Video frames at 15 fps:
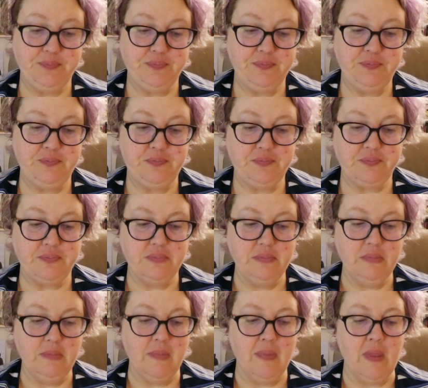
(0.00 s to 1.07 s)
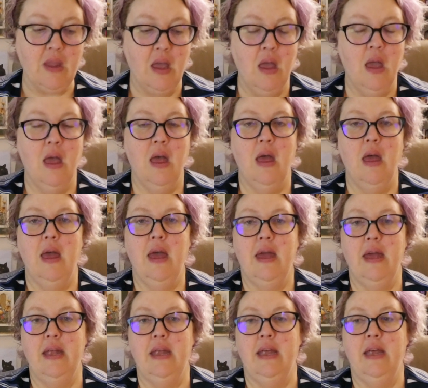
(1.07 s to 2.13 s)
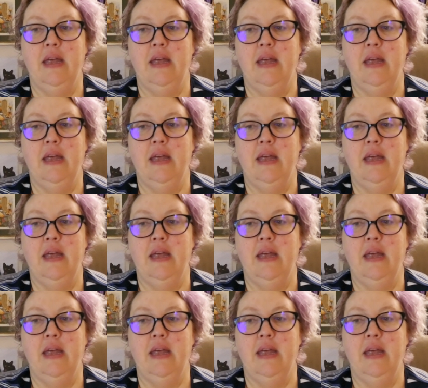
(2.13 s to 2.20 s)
(silence)